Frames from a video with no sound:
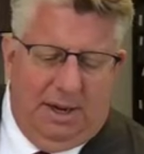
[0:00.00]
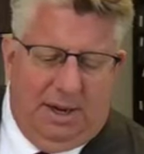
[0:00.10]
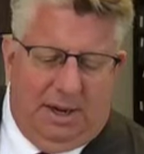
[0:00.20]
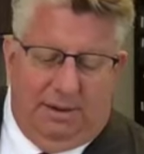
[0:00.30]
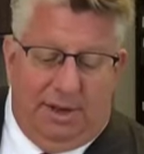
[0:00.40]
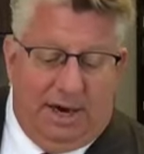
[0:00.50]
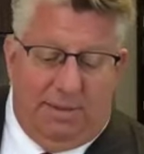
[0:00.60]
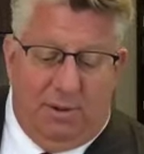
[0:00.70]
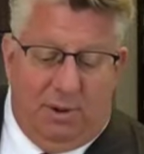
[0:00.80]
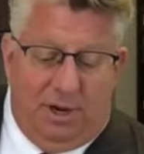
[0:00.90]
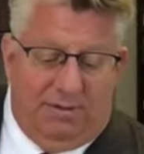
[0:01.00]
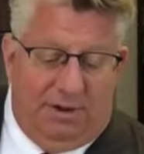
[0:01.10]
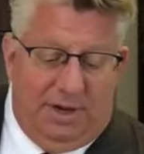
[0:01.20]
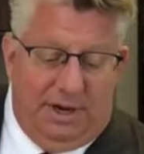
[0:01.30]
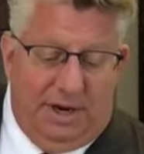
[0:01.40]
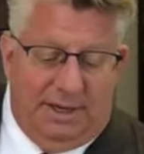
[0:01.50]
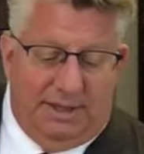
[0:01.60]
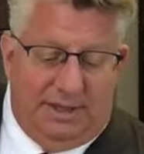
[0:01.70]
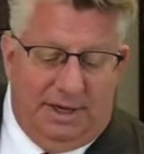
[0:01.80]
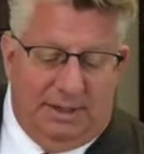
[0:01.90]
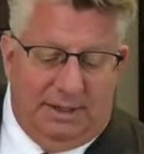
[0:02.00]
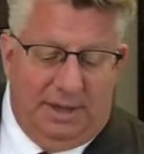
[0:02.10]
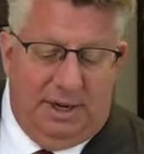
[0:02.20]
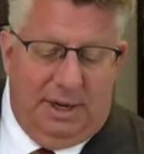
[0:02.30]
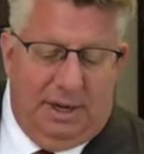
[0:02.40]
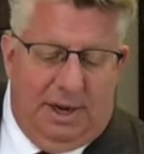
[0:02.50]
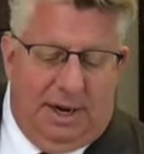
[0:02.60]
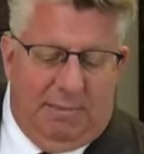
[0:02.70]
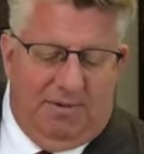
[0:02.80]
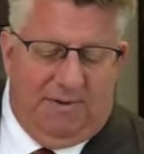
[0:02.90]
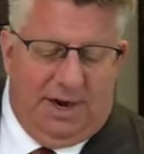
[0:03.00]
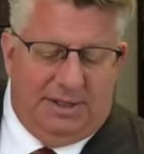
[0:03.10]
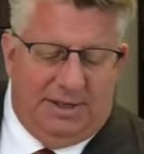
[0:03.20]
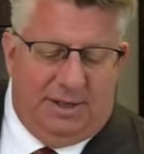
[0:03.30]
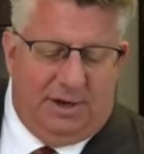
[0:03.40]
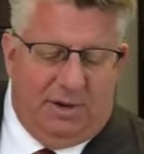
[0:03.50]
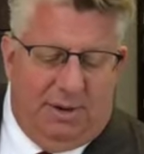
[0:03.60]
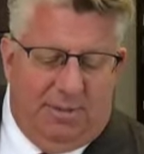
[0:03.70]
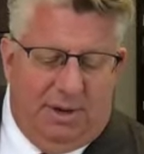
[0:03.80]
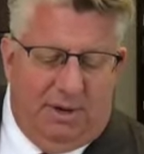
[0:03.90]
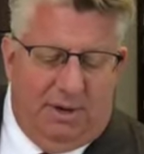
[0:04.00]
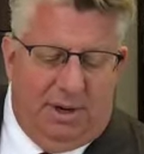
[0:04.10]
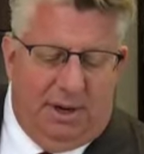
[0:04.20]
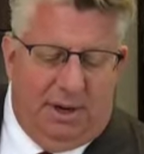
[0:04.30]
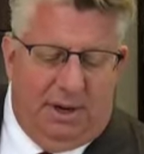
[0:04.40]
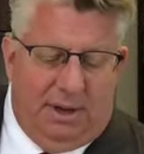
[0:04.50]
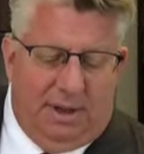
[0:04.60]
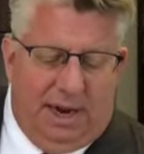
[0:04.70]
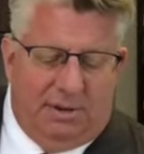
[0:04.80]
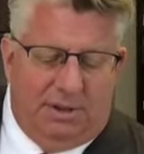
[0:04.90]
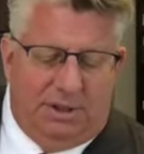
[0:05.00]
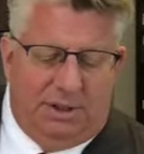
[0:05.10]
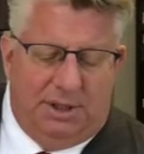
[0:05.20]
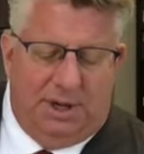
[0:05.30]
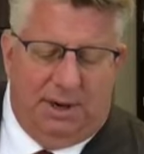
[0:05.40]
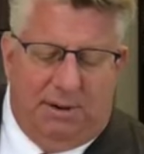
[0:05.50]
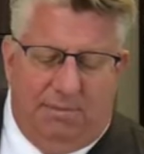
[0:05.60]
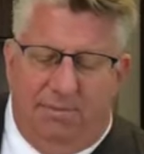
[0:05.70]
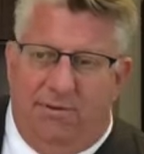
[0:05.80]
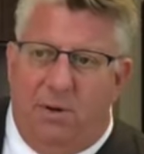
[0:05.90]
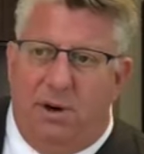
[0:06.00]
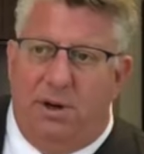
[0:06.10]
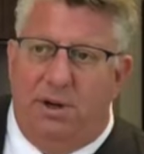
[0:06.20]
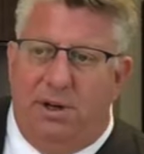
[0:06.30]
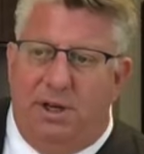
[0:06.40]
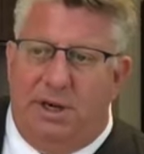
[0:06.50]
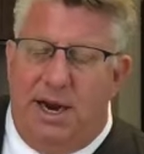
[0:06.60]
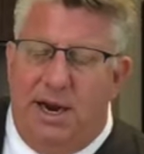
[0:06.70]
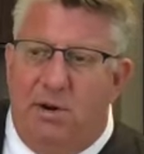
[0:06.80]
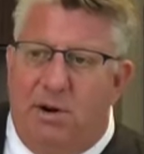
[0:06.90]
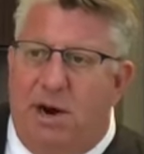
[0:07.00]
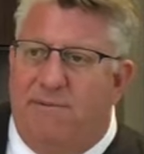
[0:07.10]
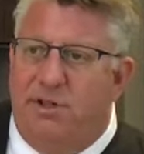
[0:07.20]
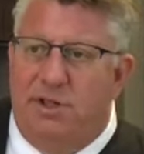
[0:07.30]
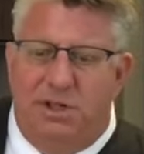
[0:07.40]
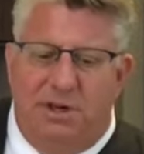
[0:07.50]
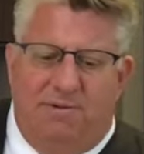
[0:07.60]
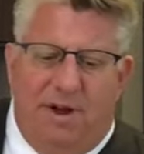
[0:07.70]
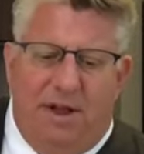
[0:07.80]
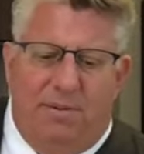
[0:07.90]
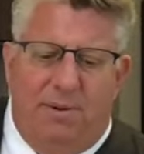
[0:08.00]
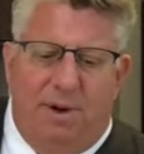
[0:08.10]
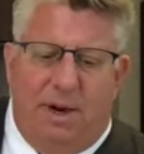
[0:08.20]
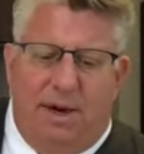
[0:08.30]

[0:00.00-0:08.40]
I'm aware of in the United States. And it provides that the agreement allows for the annual conference to develop